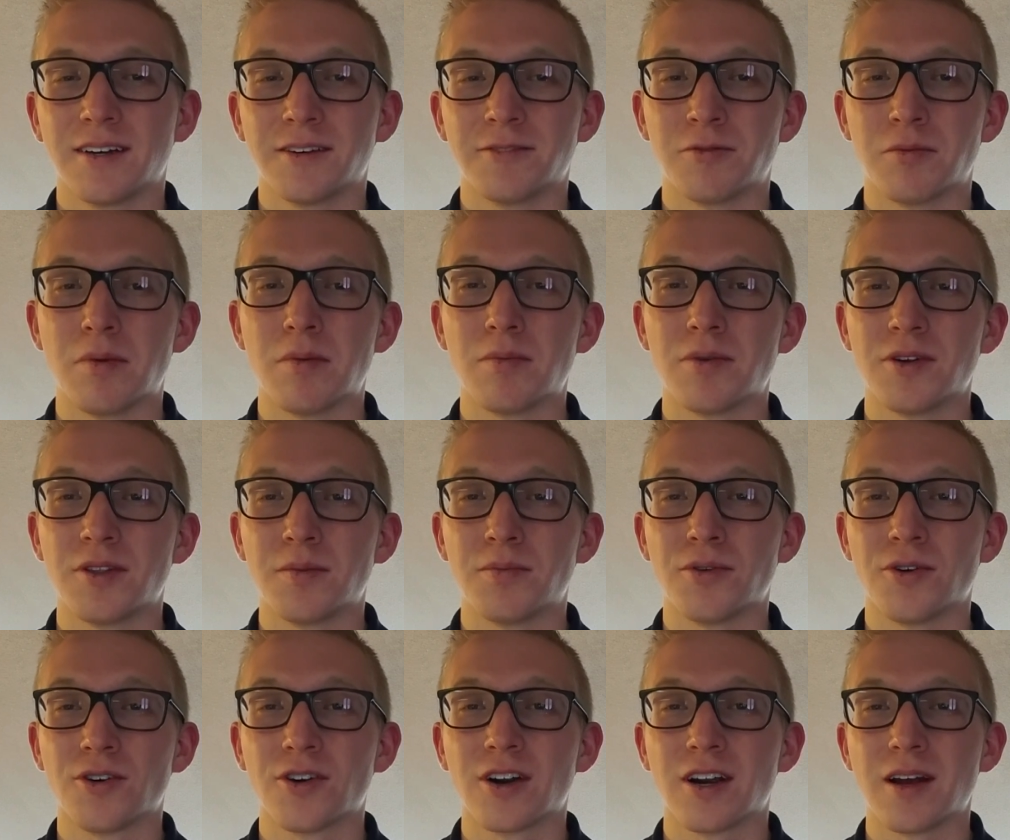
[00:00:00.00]
Remember in the
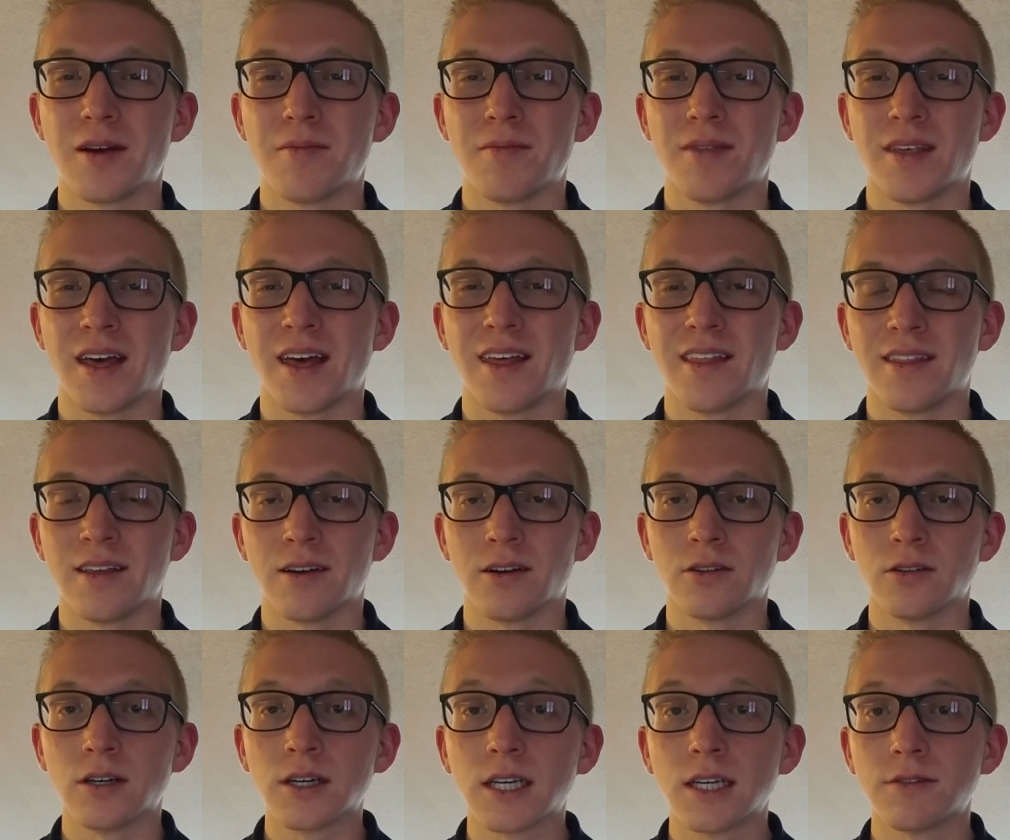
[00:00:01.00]
program that
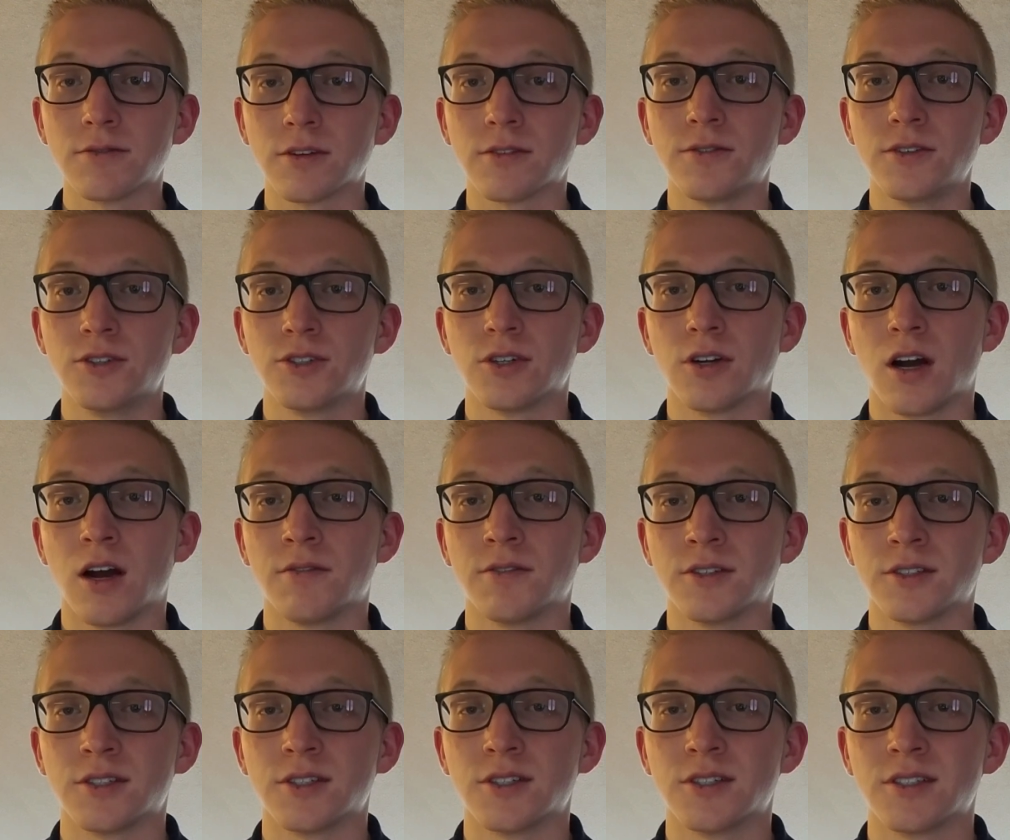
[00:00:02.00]
they're looking for future
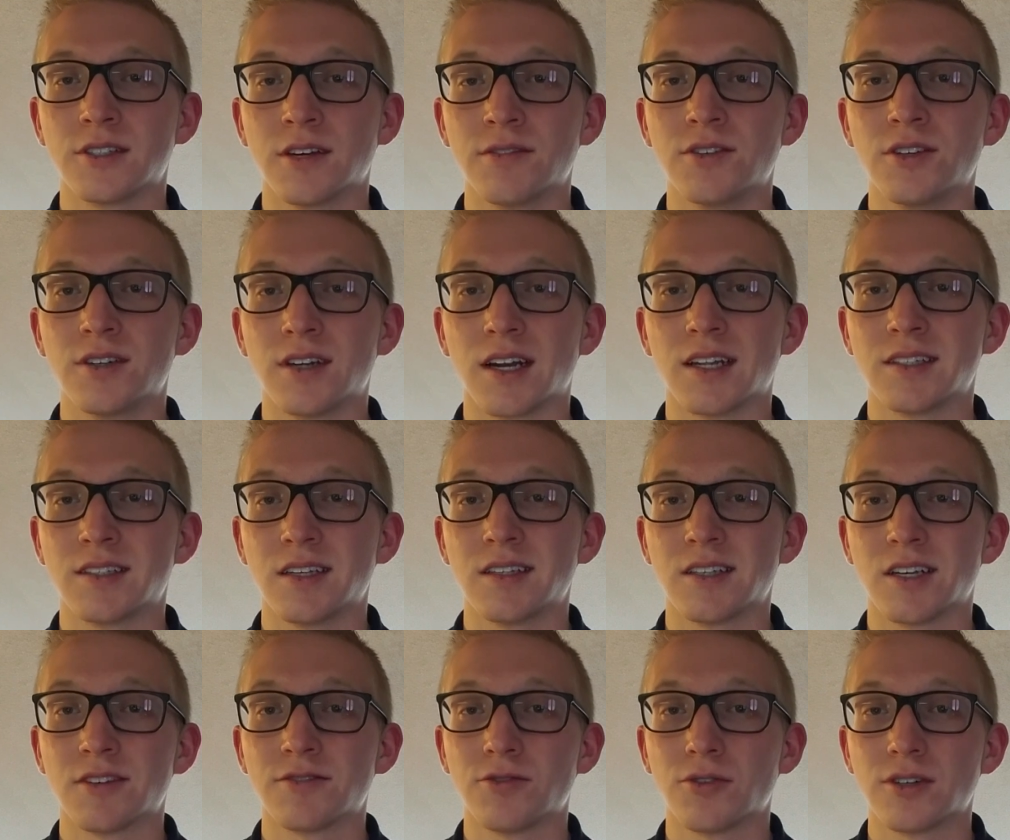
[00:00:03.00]
officers of the United
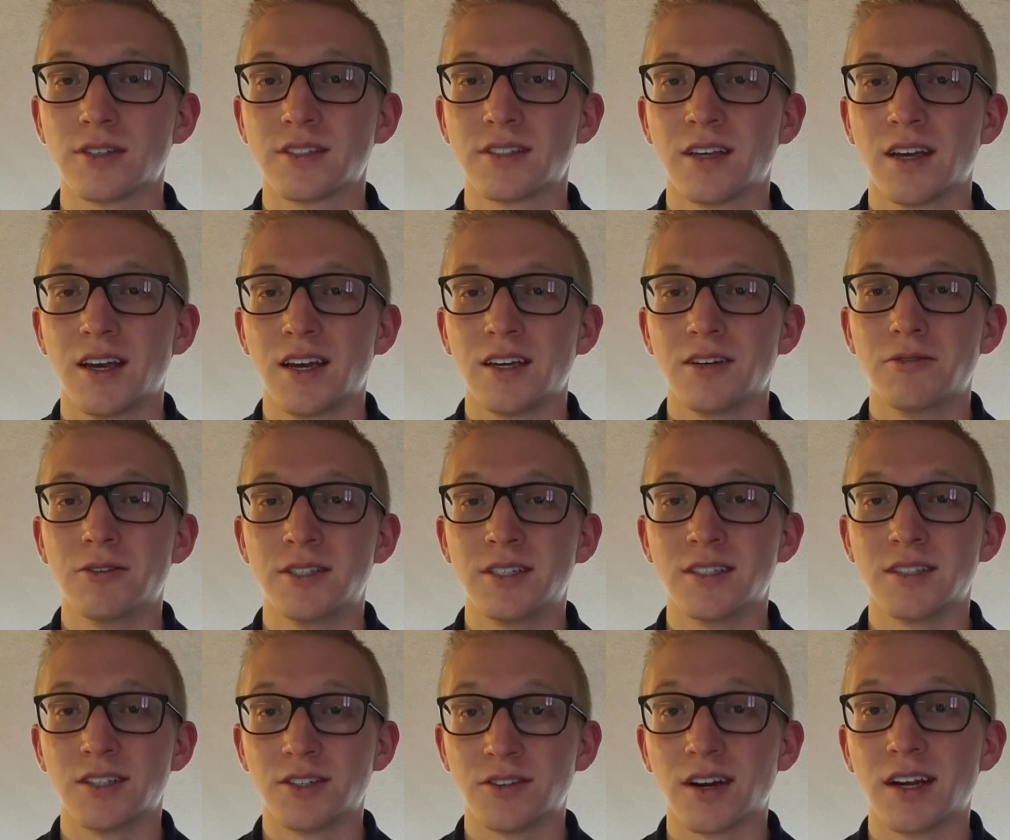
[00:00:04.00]
States Air Force, which
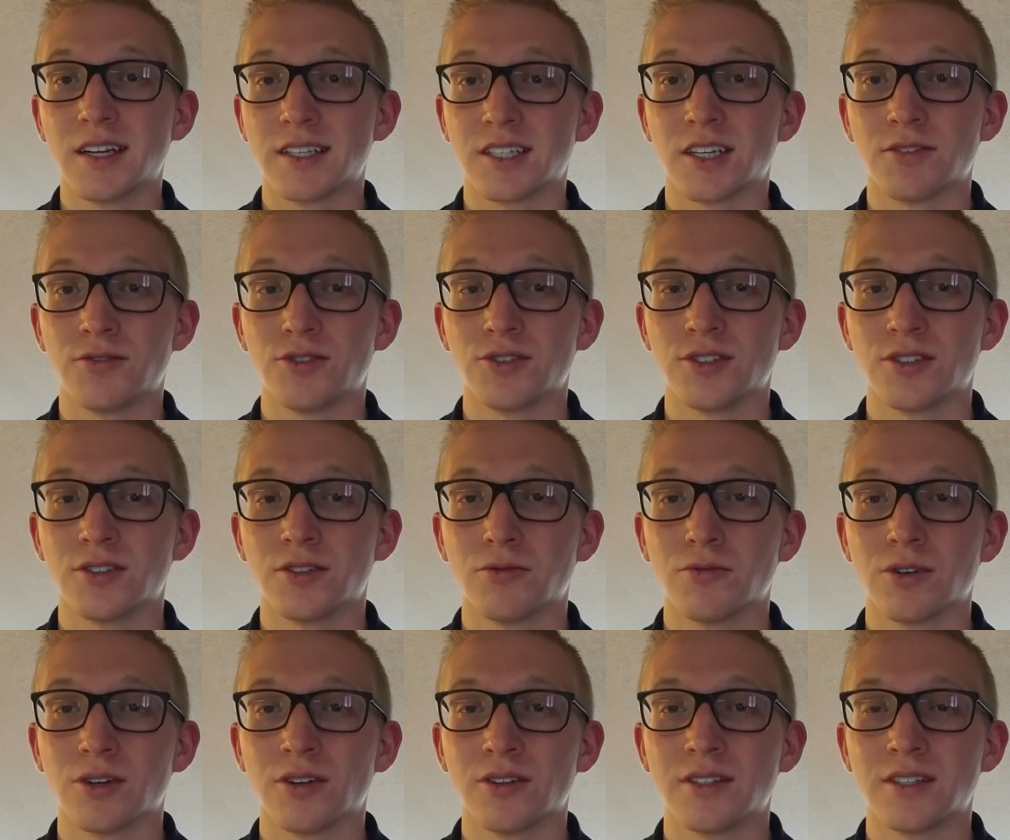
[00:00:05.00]
is the greatest Air Force in the
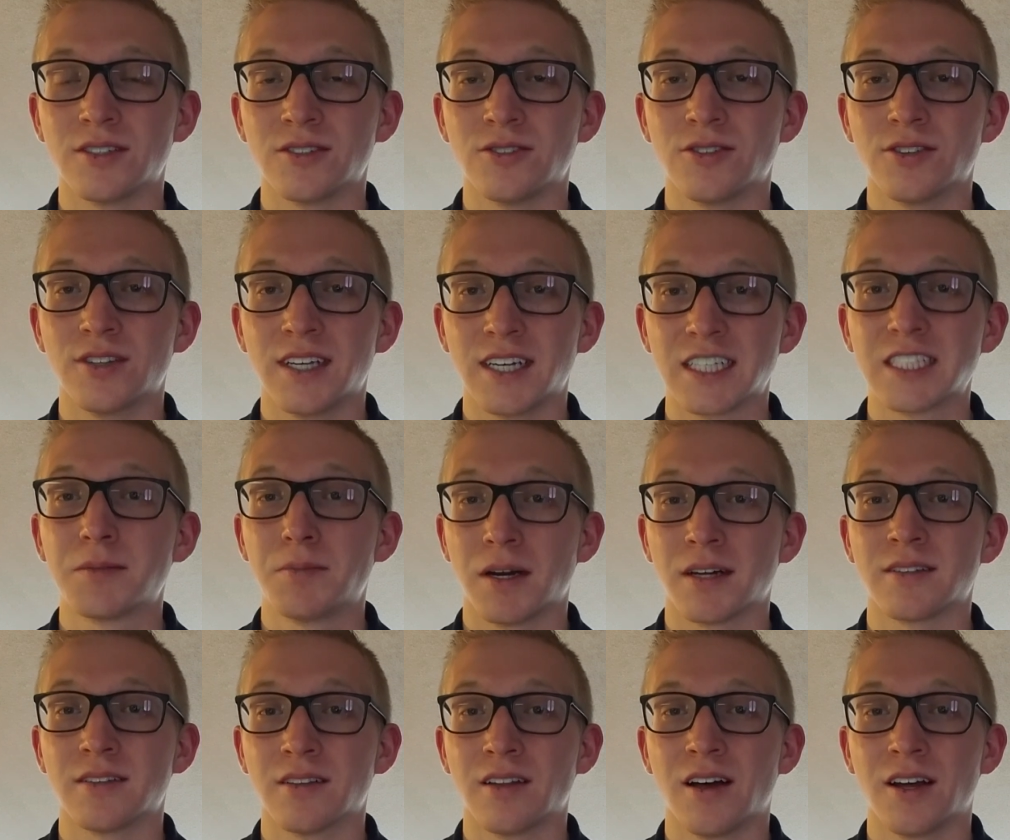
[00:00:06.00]
world, and so they
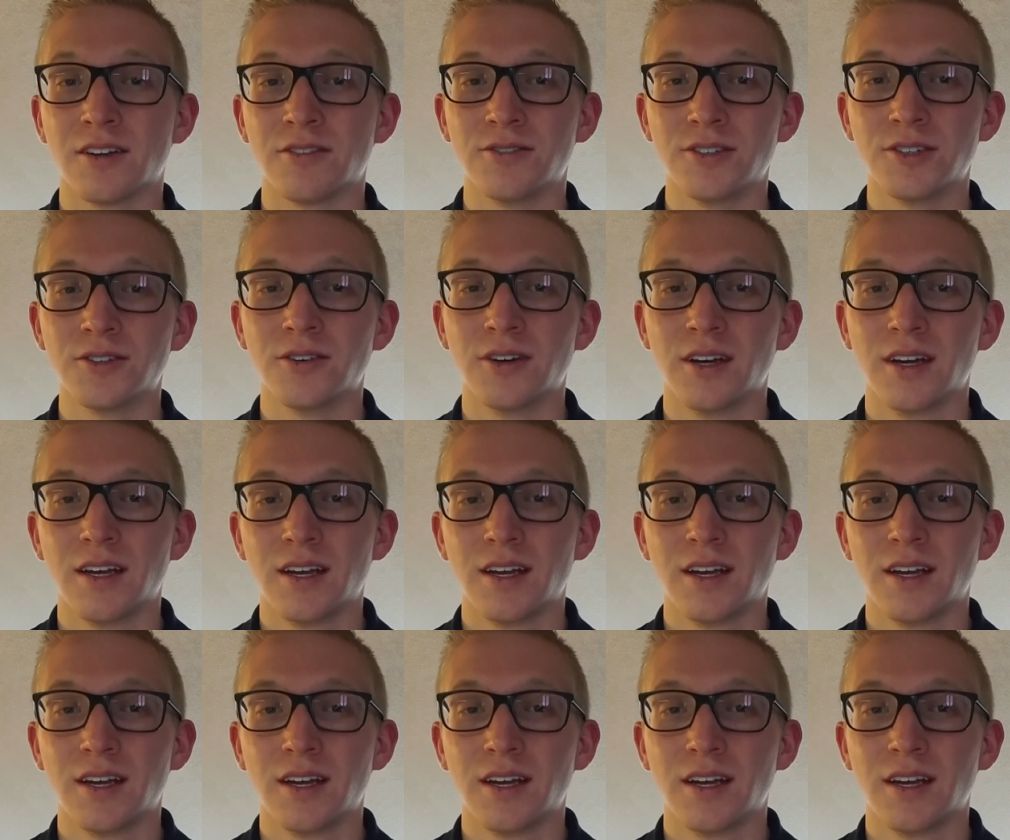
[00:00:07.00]
expect a lot of you.